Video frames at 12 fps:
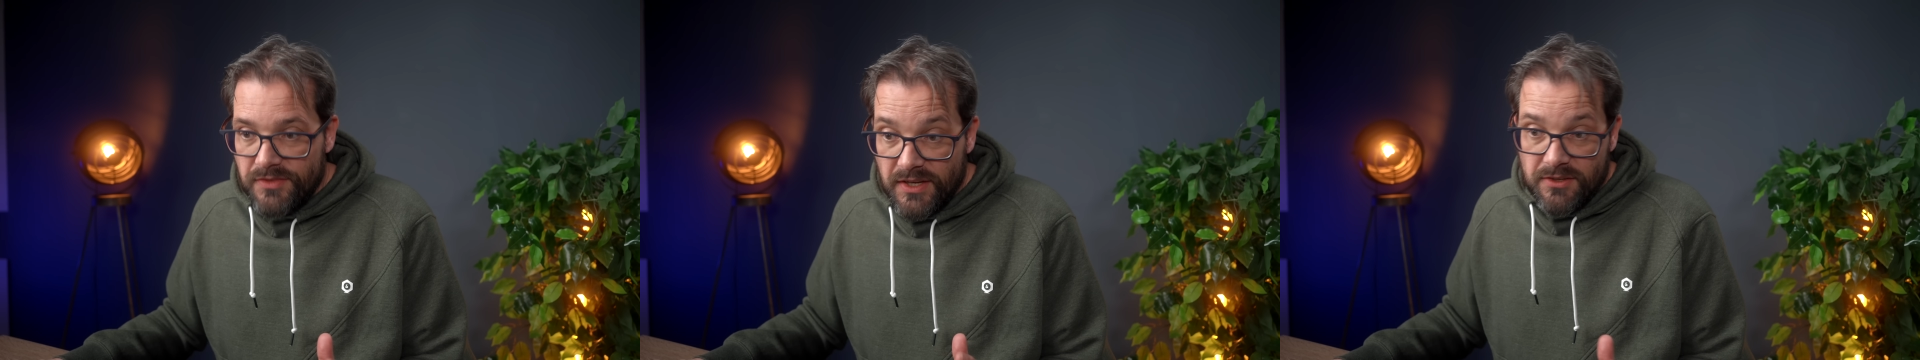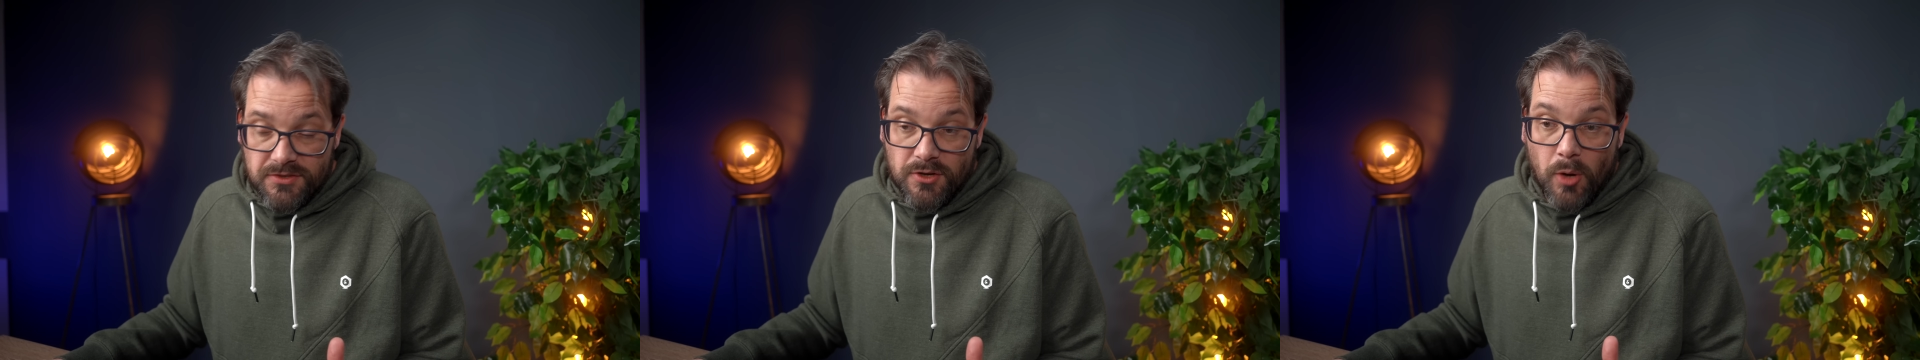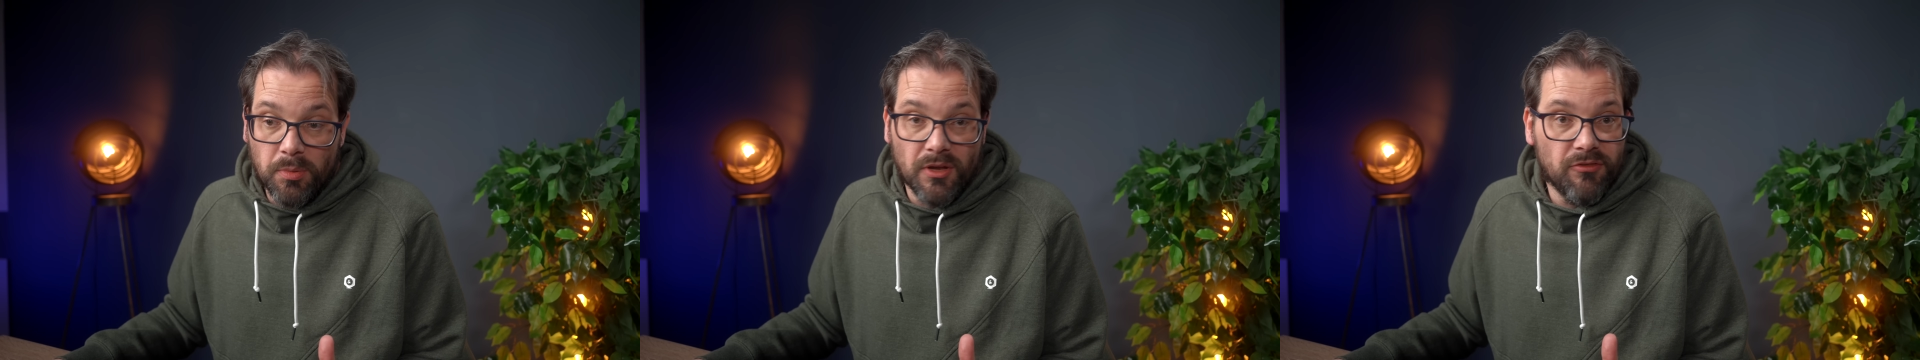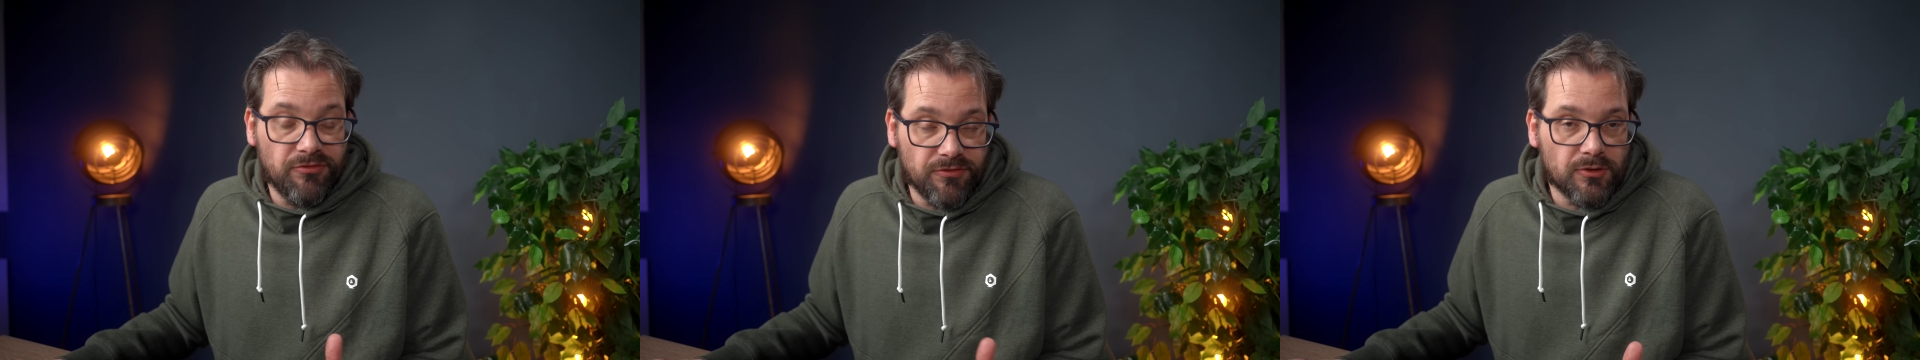Then there's a couple
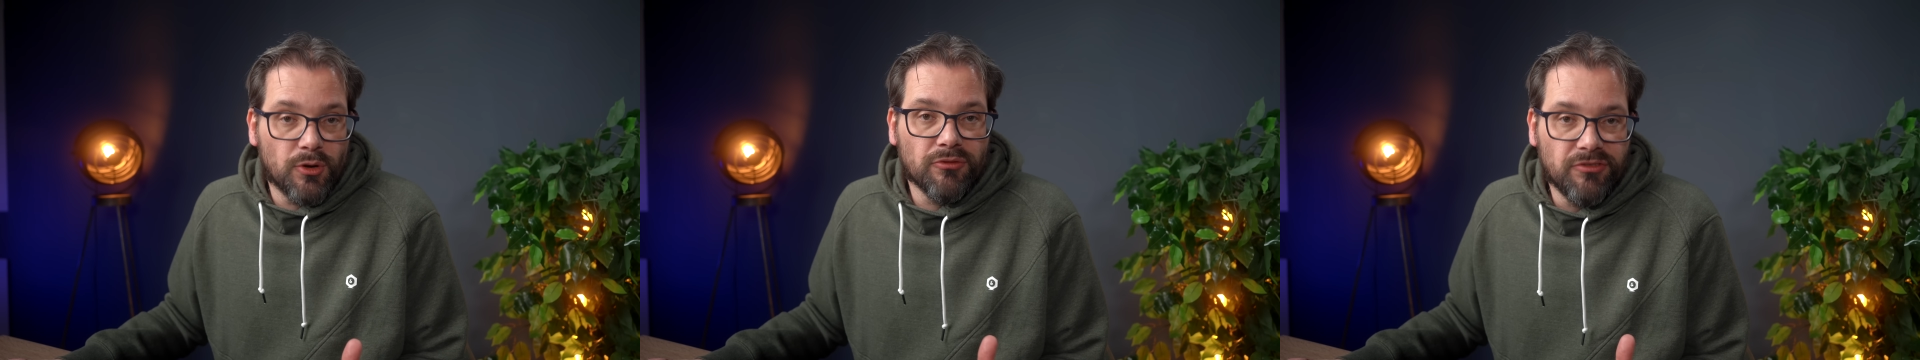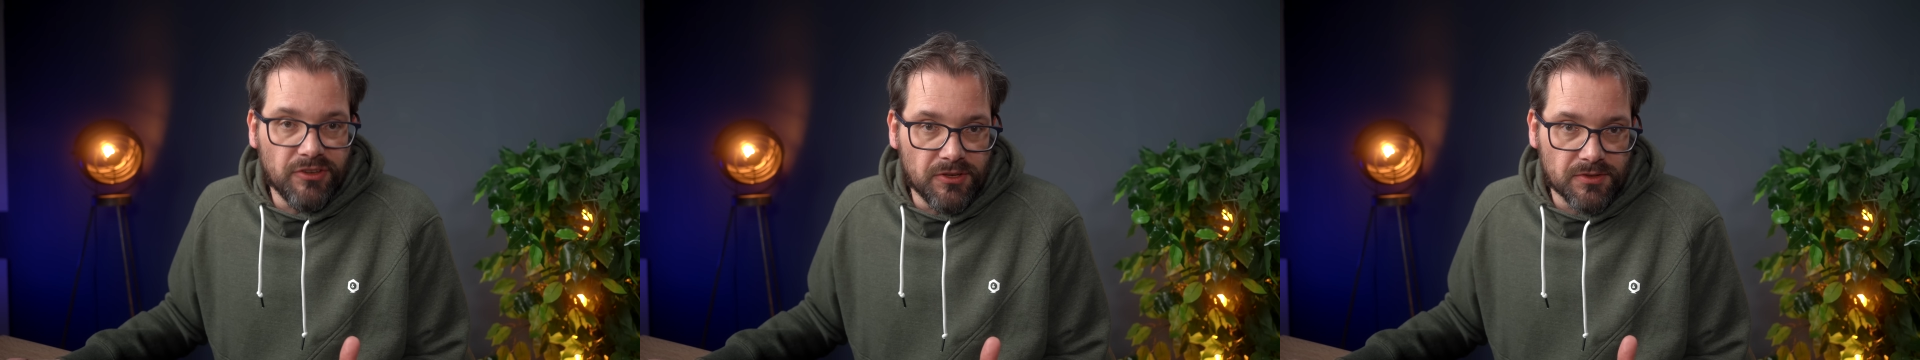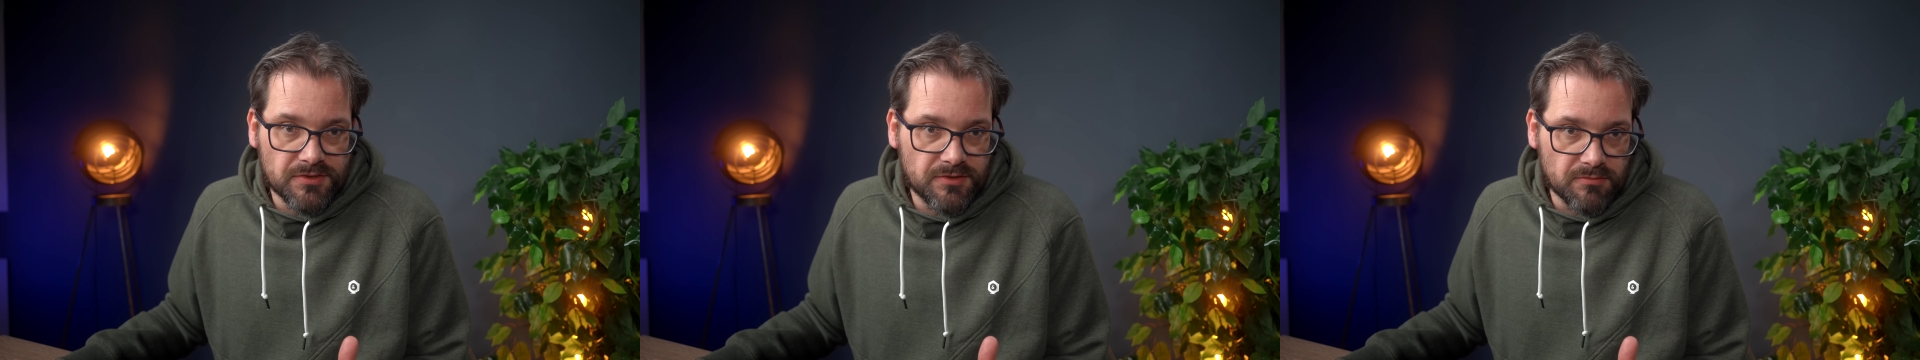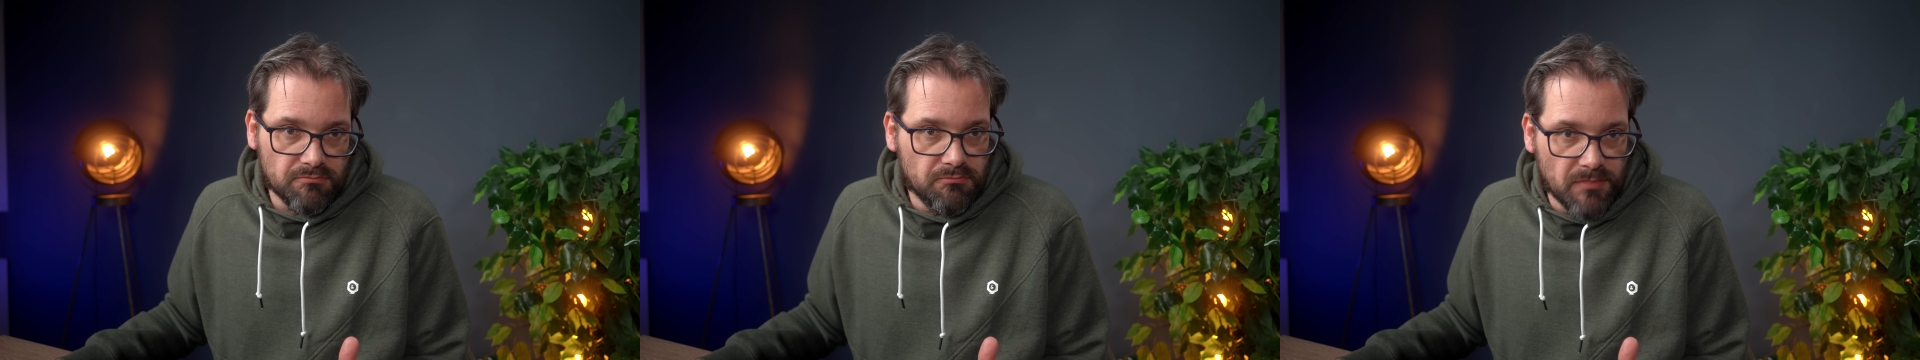of
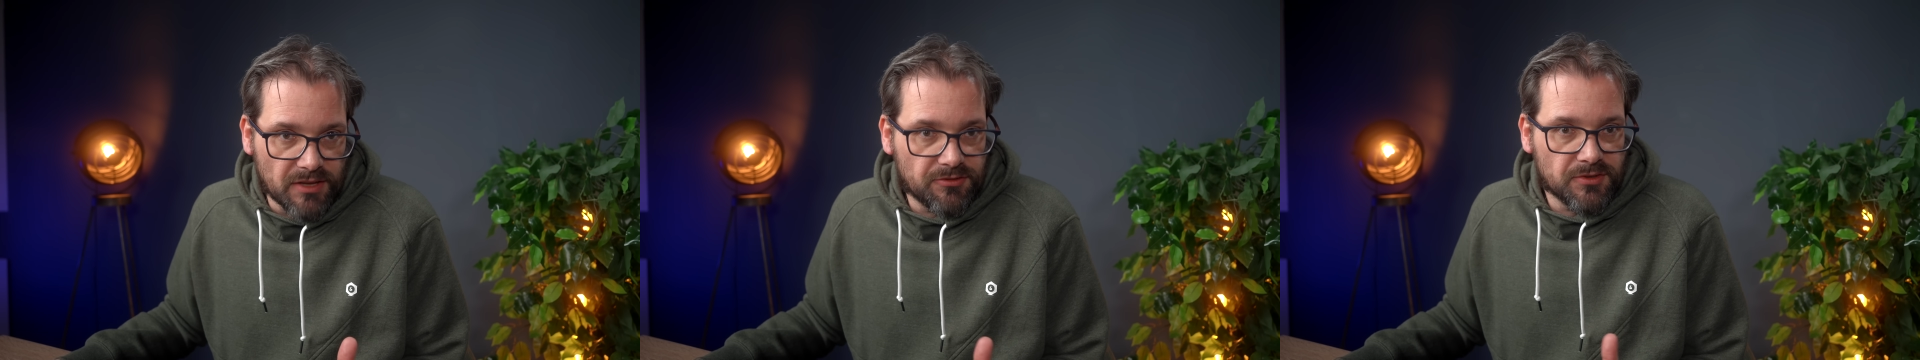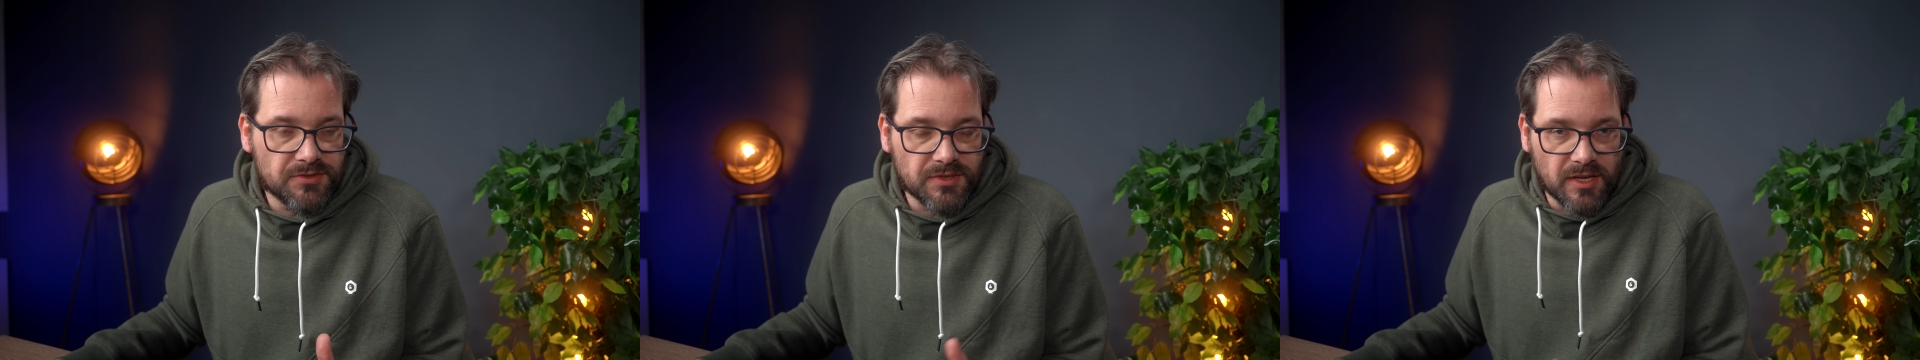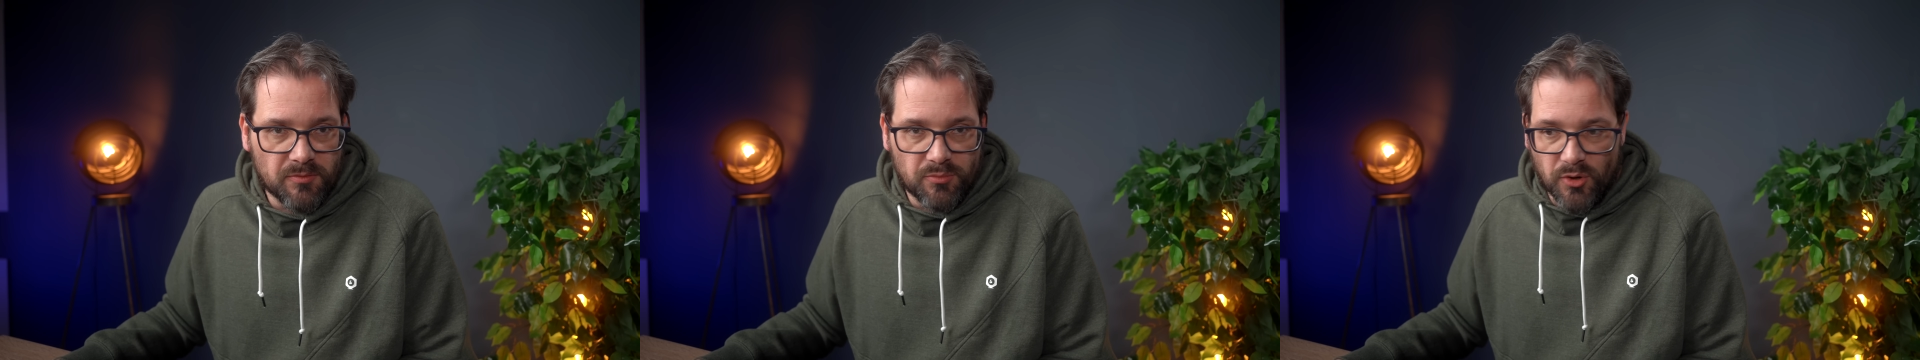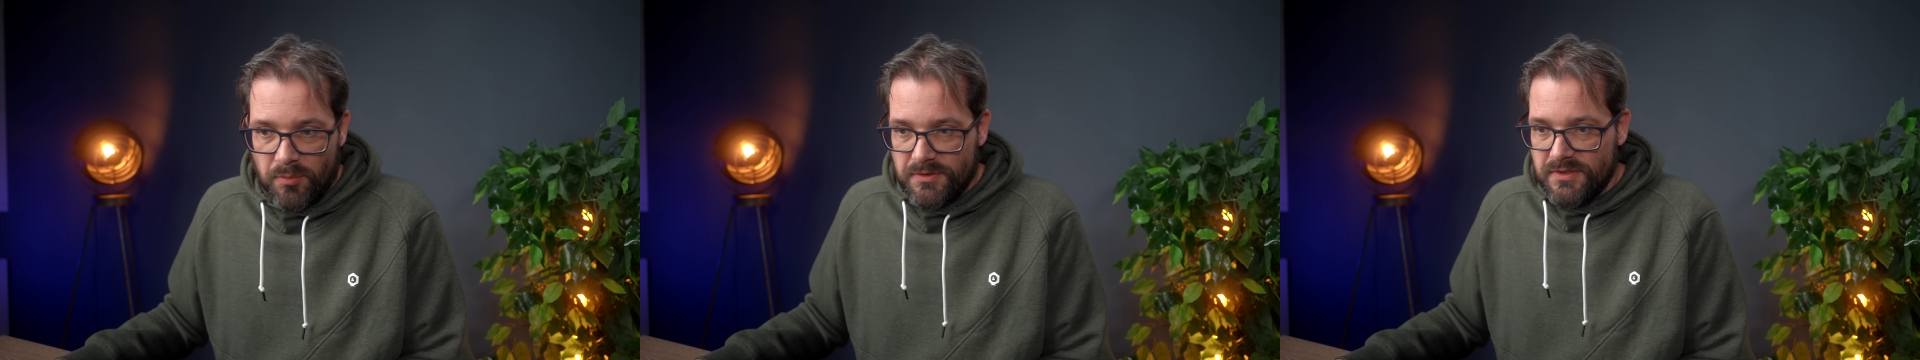convenience methods and
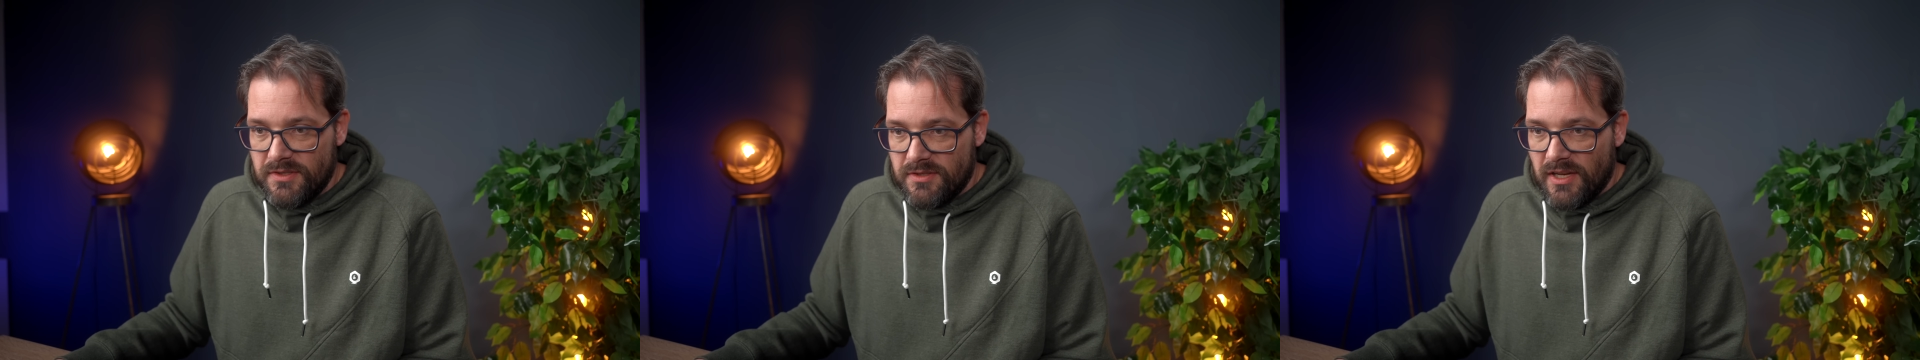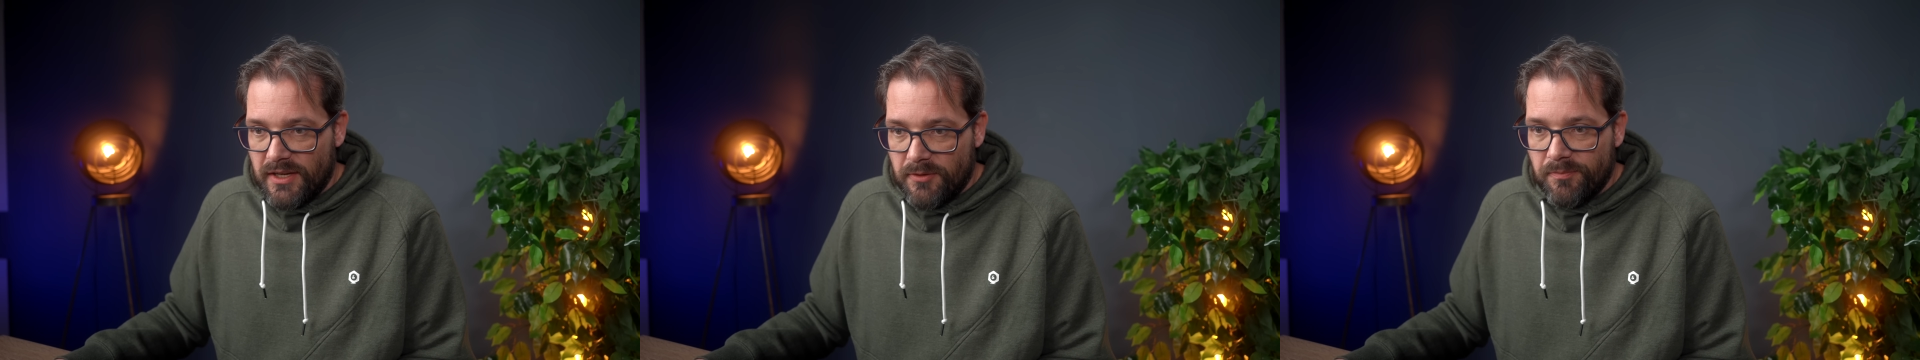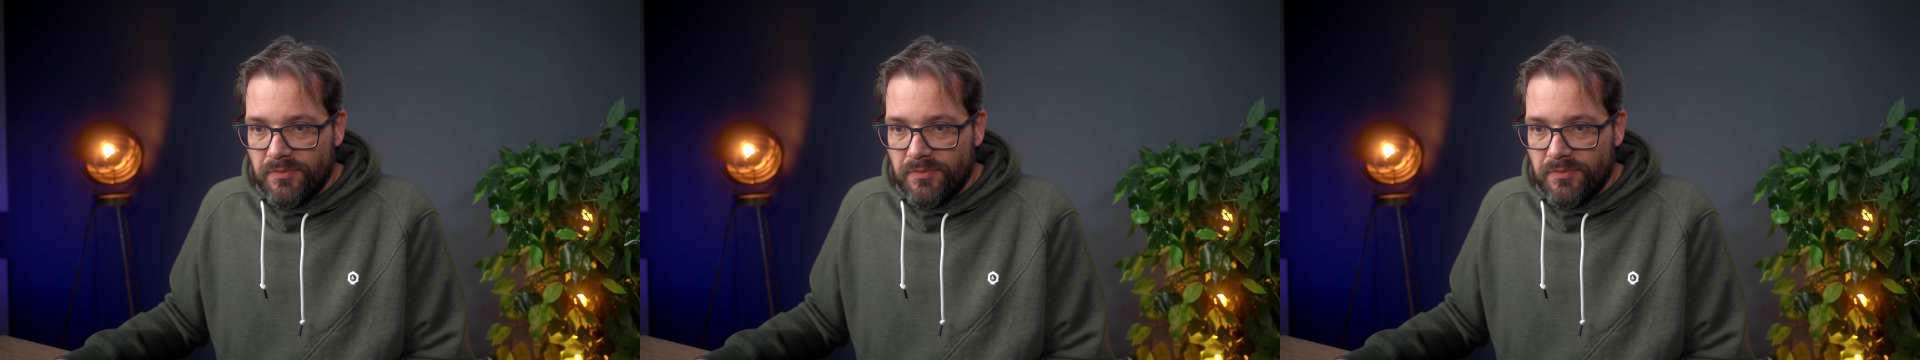properties, like